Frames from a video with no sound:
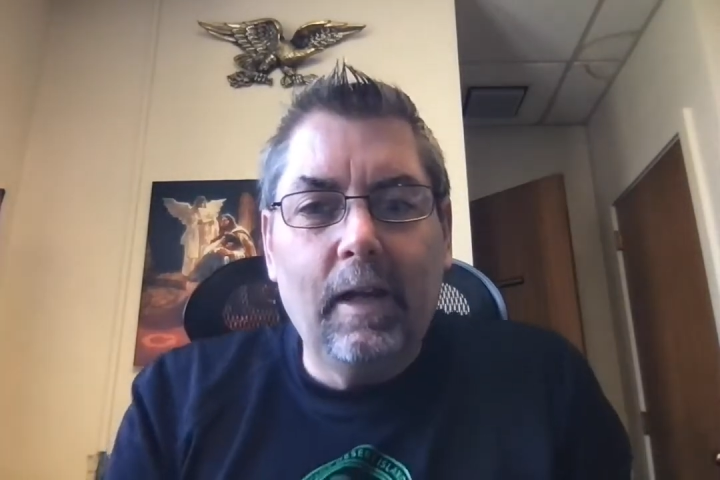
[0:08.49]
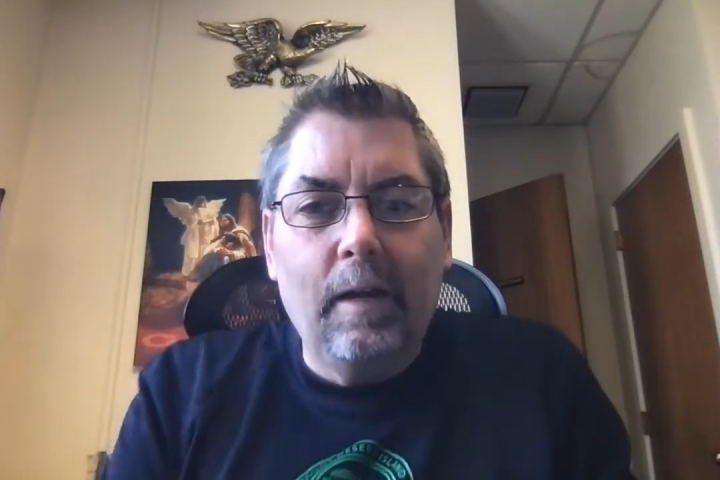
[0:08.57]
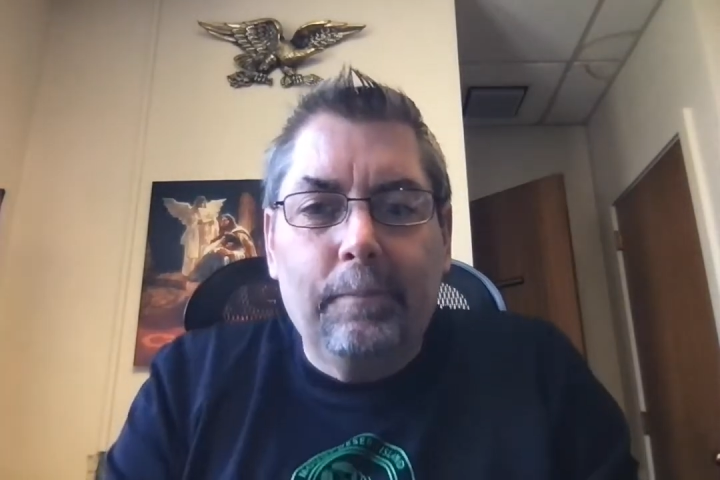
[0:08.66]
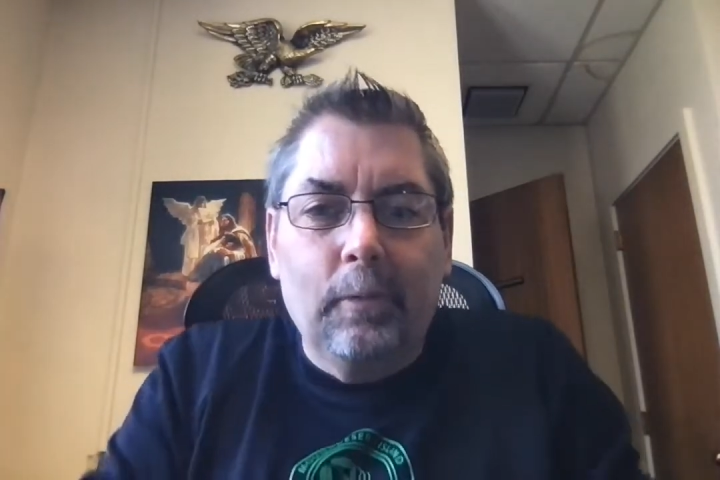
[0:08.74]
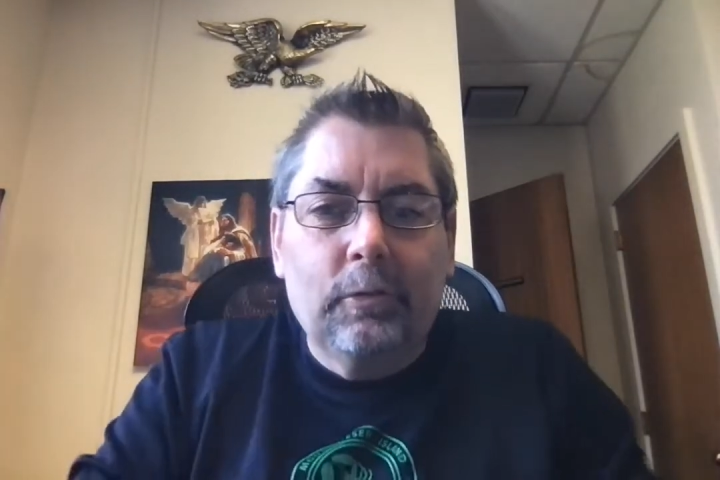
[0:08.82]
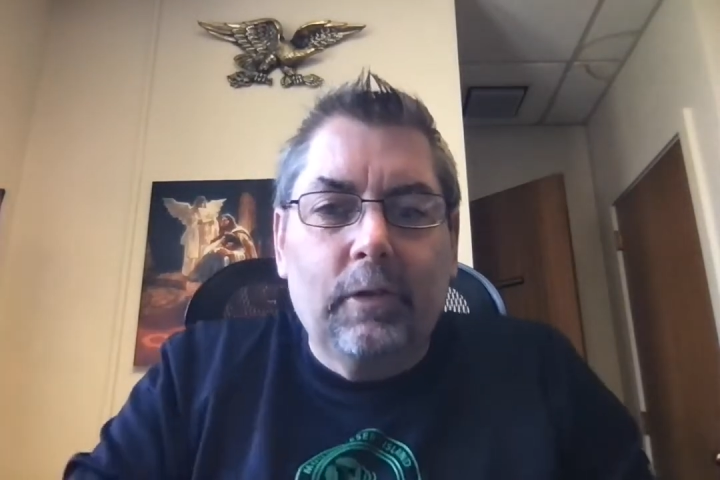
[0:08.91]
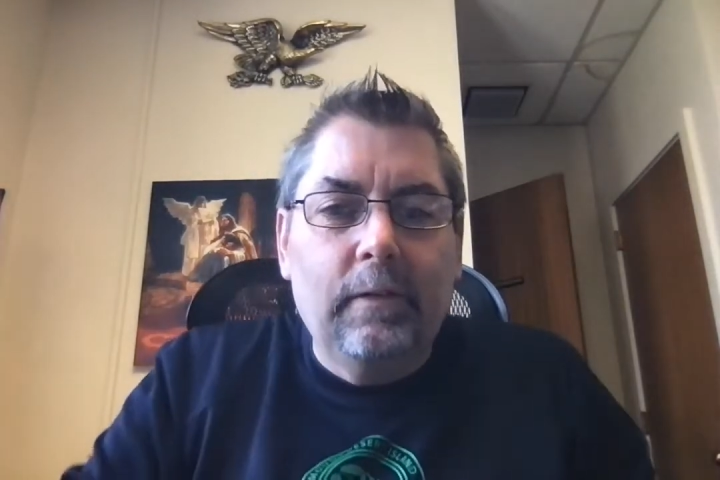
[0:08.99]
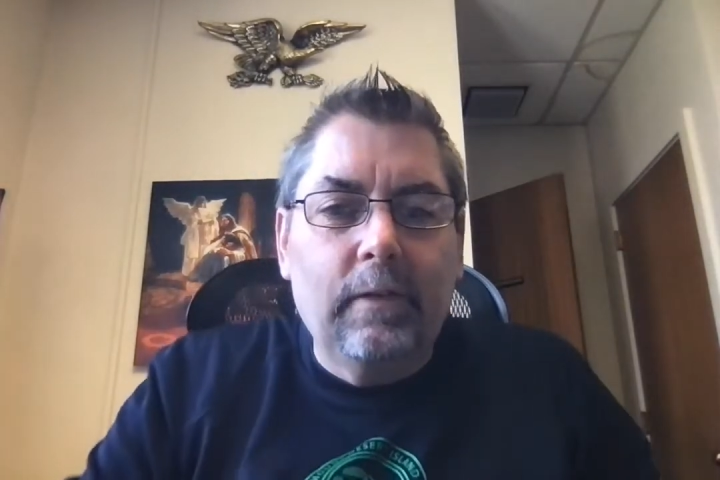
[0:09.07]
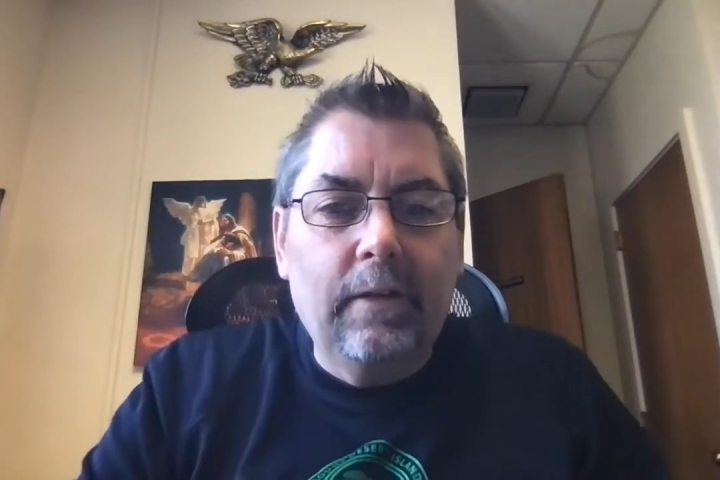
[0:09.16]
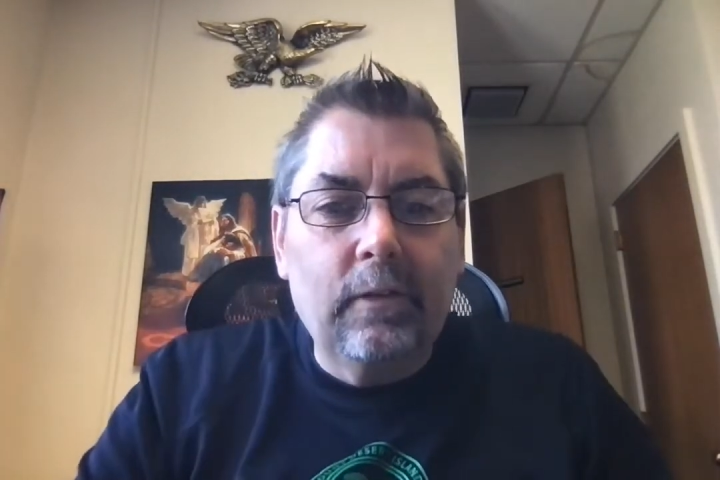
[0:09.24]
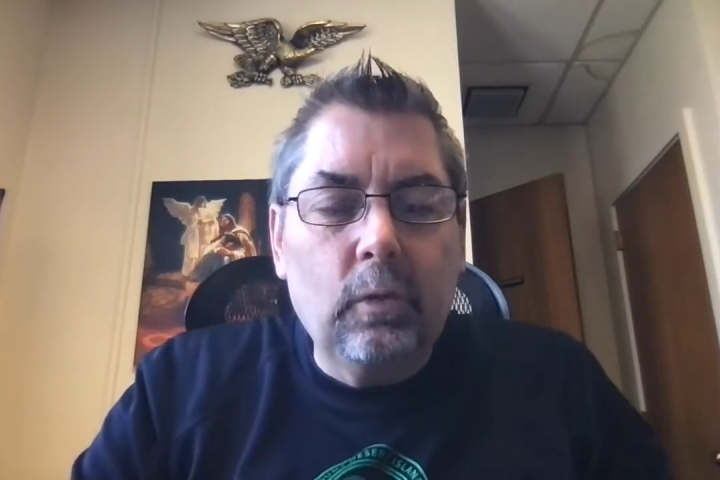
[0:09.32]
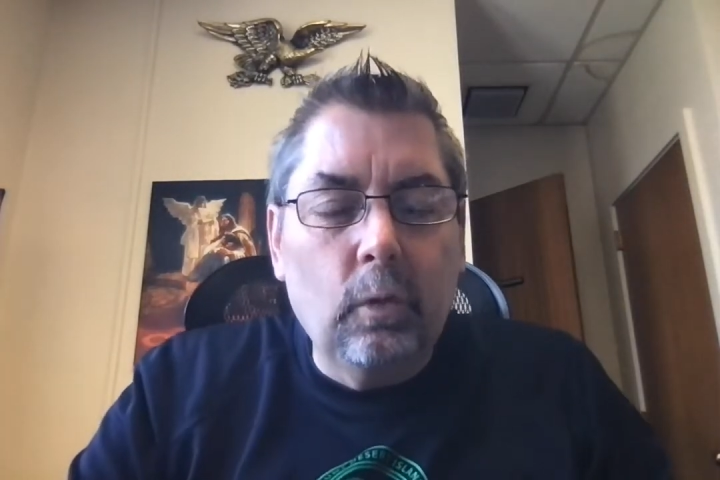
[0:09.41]
April's right
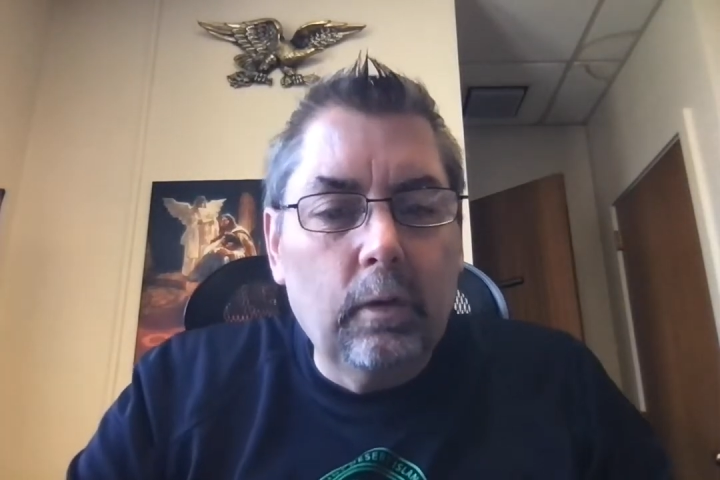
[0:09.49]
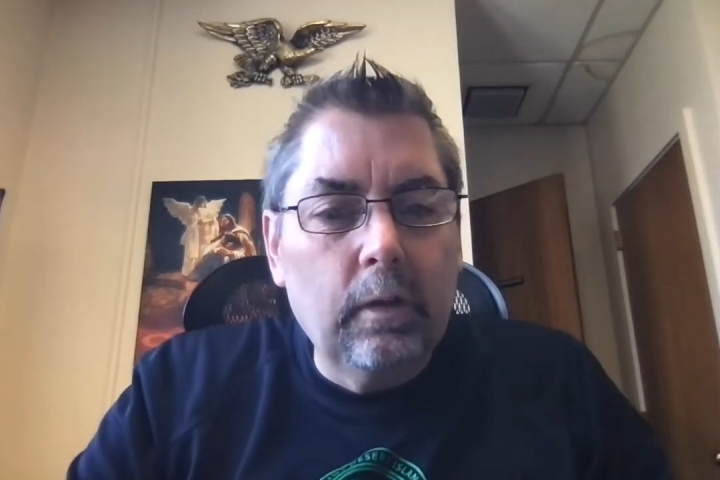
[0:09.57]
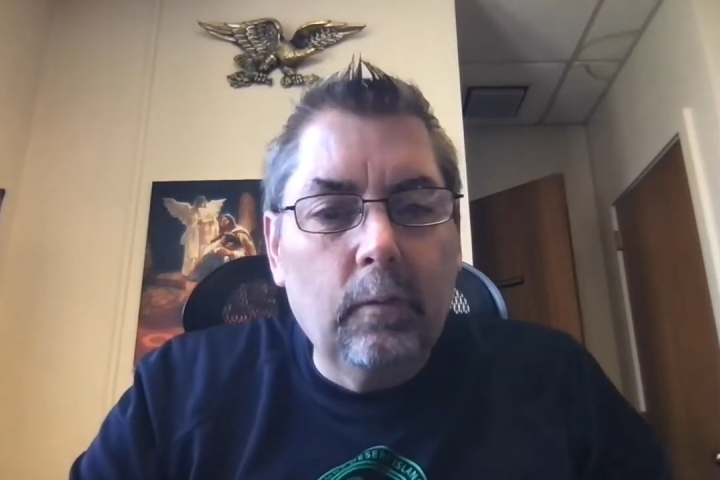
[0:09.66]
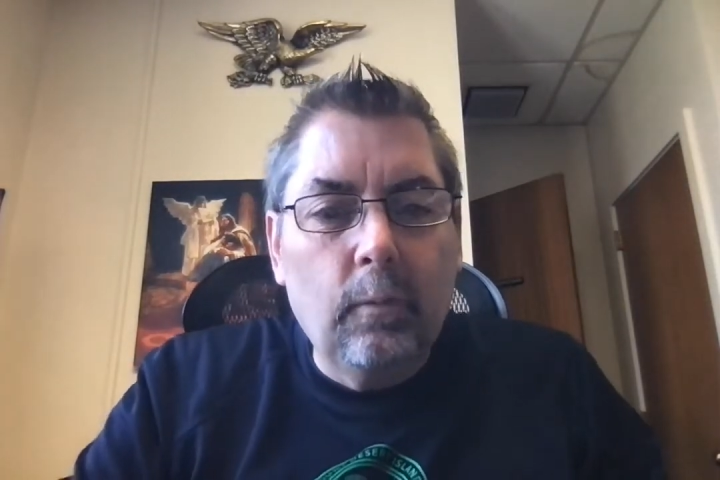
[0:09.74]
around the corner.